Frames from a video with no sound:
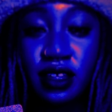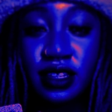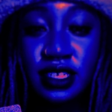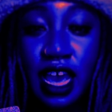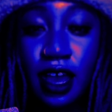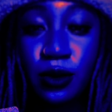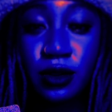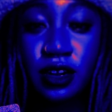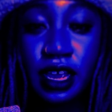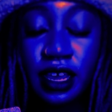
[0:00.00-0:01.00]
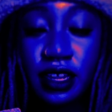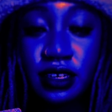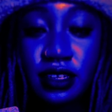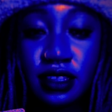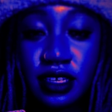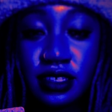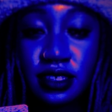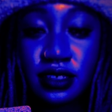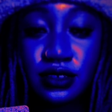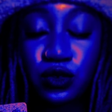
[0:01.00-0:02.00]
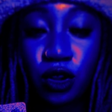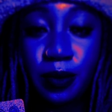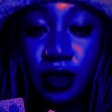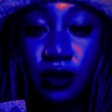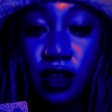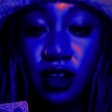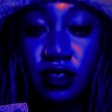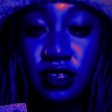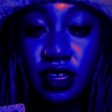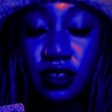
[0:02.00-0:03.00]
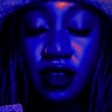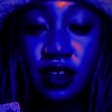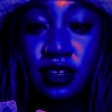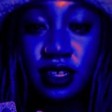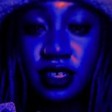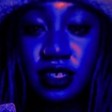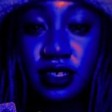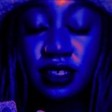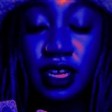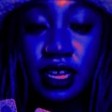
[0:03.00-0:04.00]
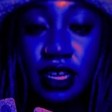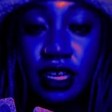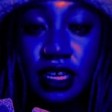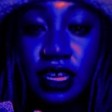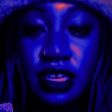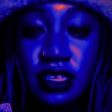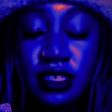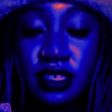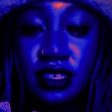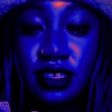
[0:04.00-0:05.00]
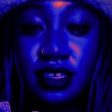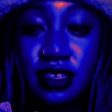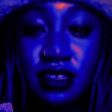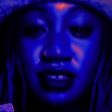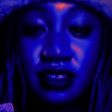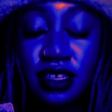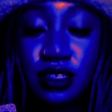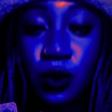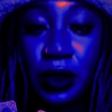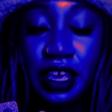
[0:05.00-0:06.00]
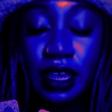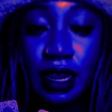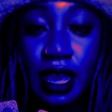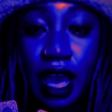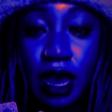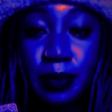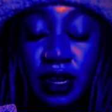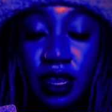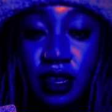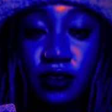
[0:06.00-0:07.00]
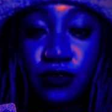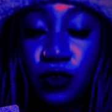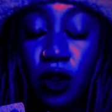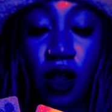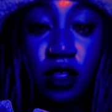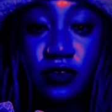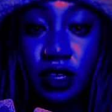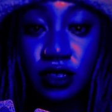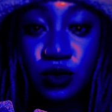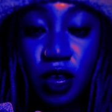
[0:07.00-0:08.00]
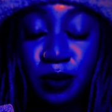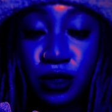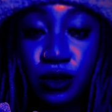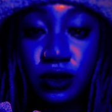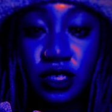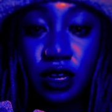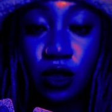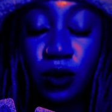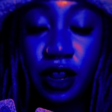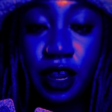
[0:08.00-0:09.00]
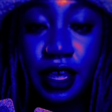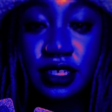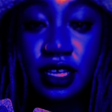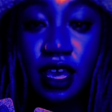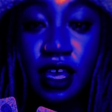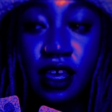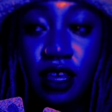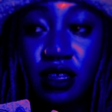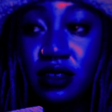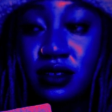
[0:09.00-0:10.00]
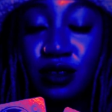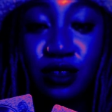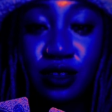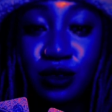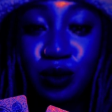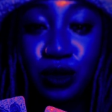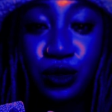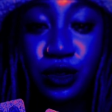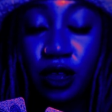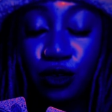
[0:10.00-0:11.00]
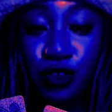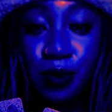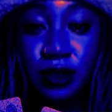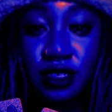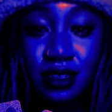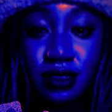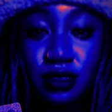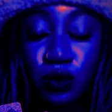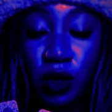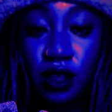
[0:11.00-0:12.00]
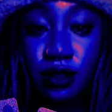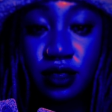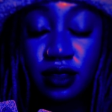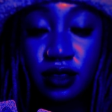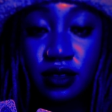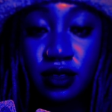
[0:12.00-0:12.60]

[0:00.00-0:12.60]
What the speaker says: the Tower and this Scorpio card, the Death card here, is this awakening happening for all of us. While Pluto's in Aquarius, Pluto represents wealth